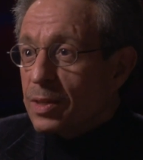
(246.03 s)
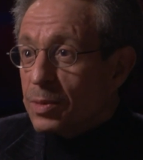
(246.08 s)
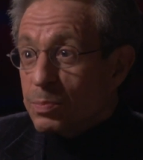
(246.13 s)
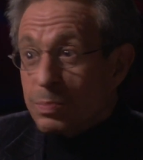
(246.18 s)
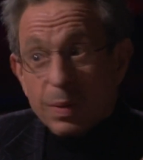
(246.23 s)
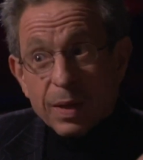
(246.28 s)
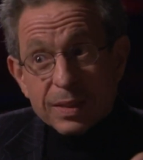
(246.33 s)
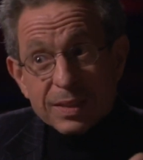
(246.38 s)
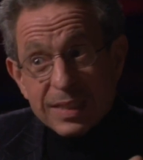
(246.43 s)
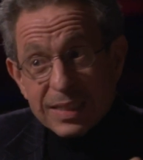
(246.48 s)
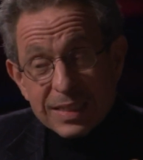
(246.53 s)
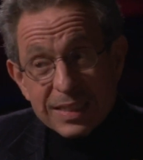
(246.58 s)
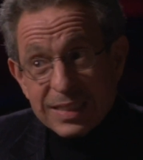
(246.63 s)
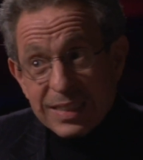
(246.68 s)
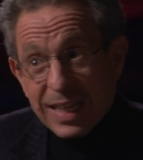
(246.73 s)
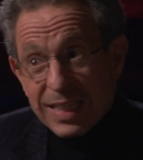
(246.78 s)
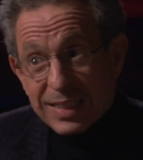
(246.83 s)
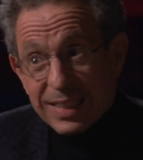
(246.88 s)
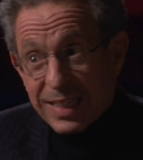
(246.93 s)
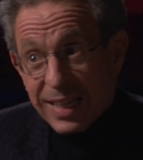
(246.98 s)
but this is
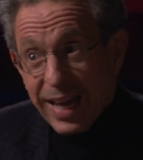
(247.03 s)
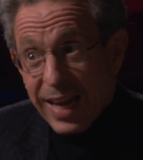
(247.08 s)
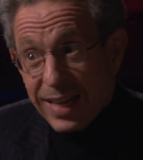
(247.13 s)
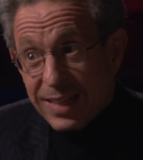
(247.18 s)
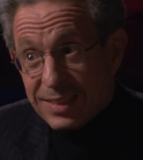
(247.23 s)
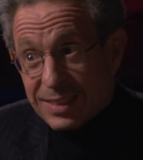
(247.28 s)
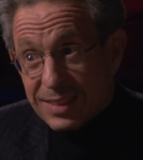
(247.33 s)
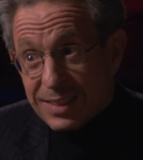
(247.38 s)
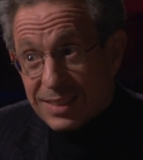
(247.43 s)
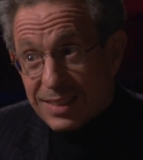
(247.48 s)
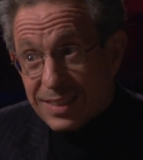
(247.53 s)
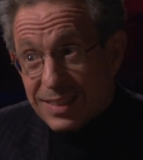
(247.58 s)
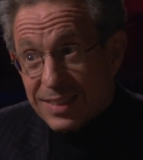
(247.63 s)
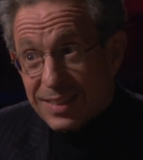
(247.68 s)
not the case.